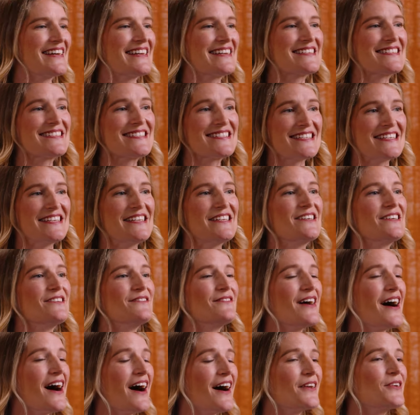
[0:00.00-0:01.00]
in a sea
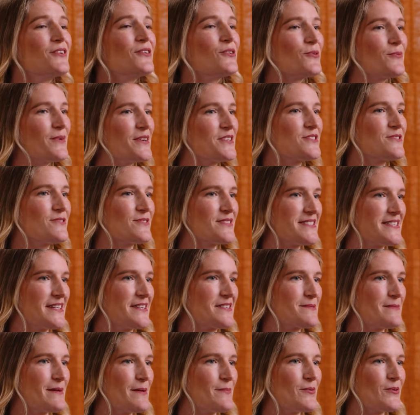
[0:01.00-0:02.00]
of unoriginal
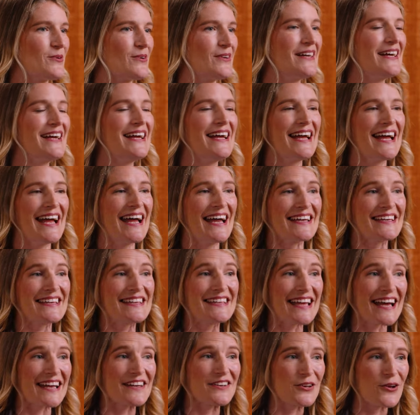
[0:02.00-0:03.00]
salespeople and get